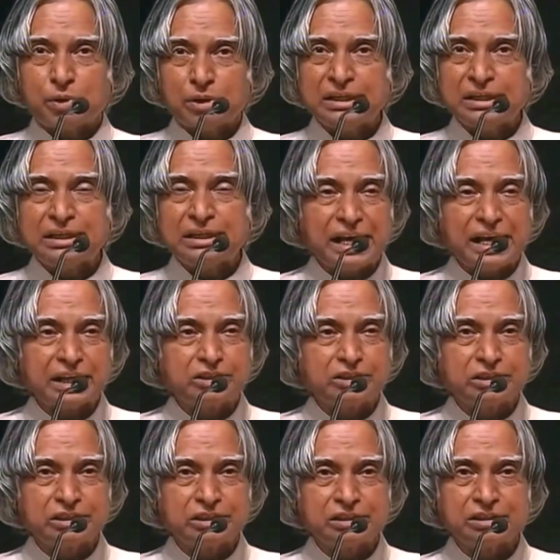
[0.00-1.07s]
project
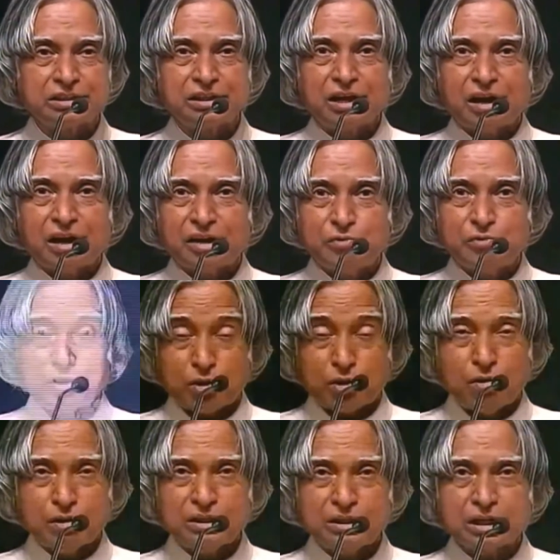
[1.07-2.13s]
director, and we are
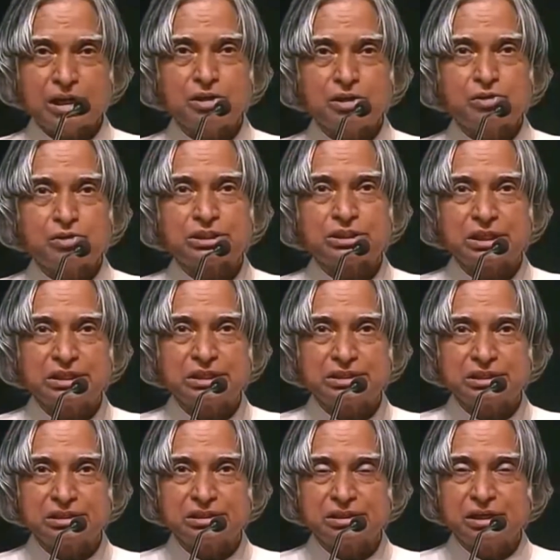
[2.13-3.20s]
all in the control
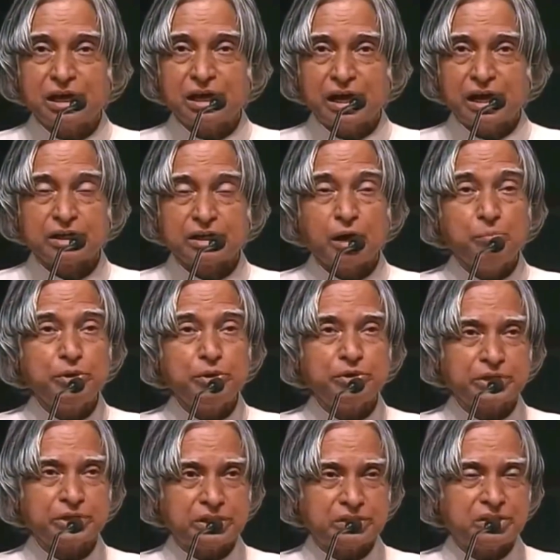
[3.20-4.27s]
center, and
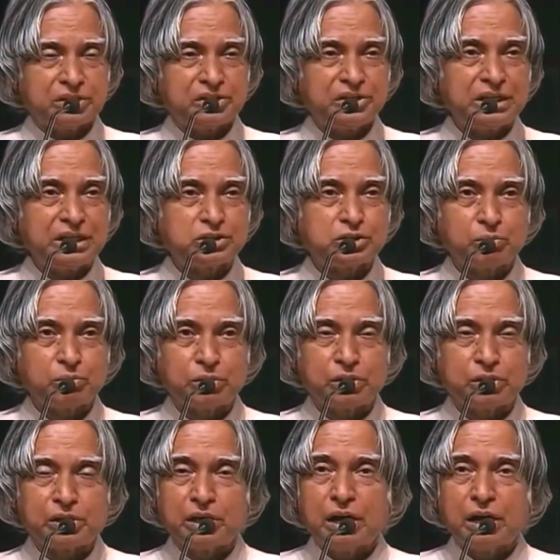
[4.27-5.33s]
computer takes
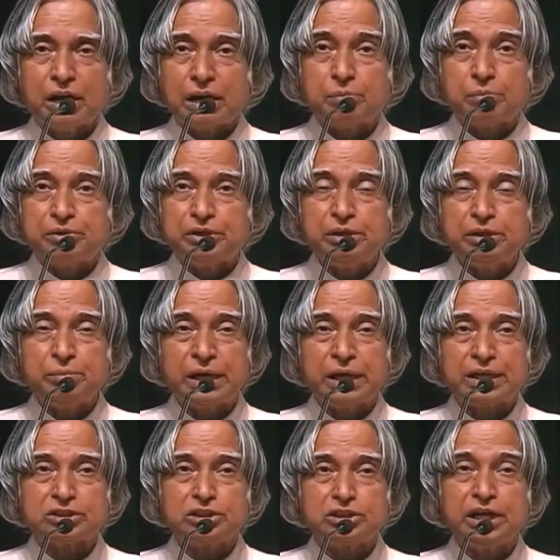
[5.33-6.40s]
over T
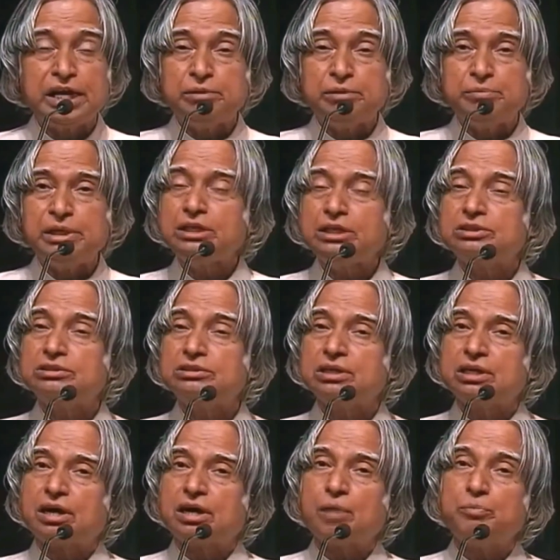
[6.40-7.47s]
minus 8 minutes,
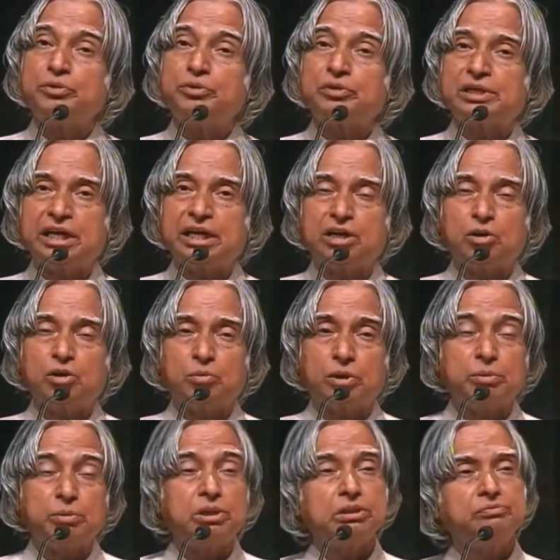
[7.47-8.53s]
computer will take
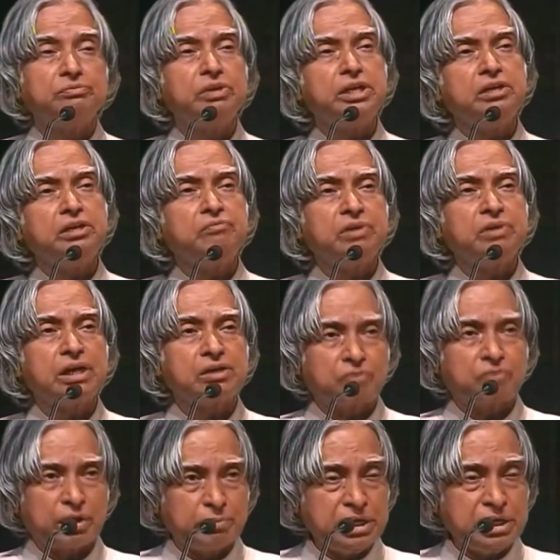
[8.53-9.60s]
over, because it's very difficult
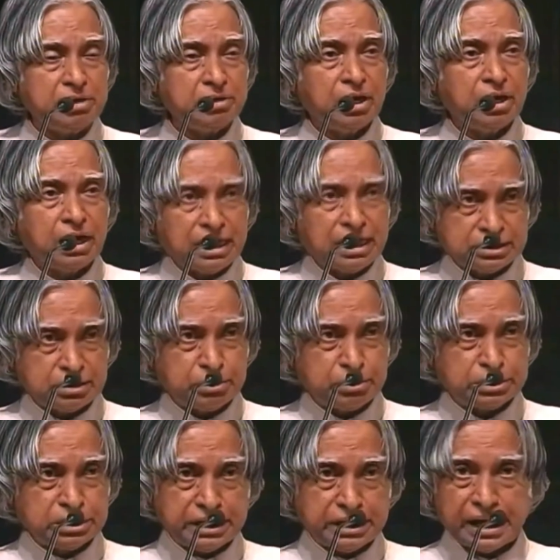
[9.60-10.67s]
for me as a
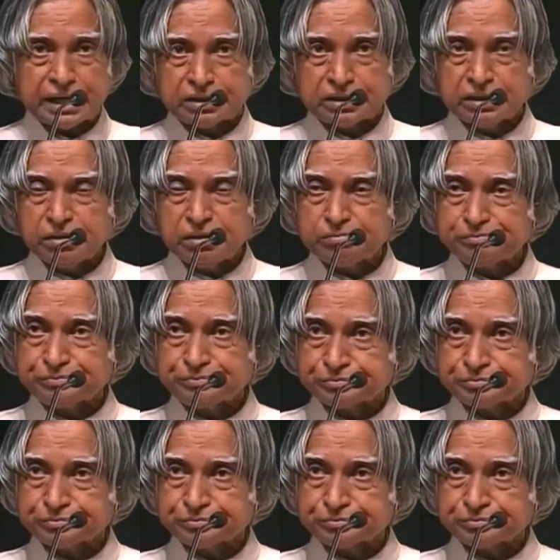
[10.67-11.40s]
mission director